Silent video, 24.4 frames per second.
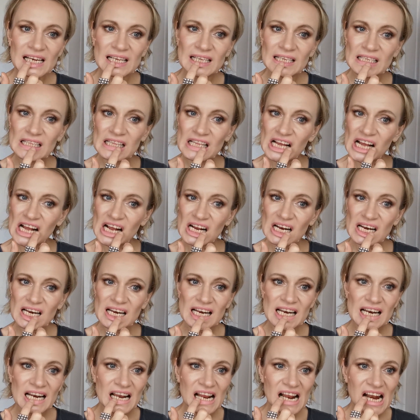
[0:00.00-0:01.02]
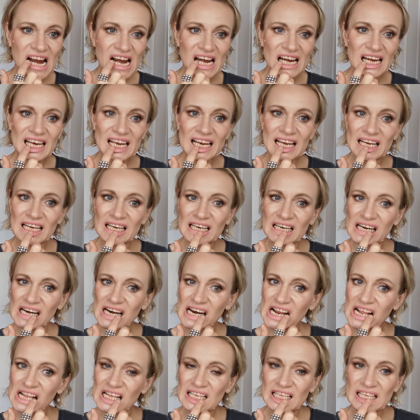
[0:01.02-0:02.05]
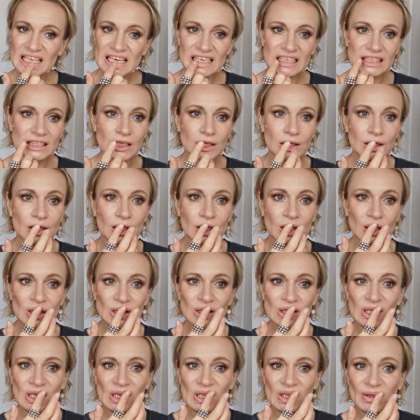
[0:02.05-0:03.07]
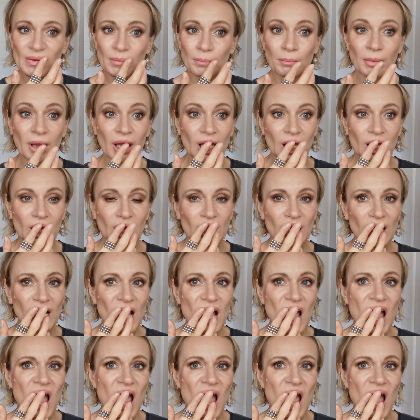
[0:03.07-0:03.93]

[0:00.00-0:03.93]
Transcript: to tone down slightly. Still it's pink.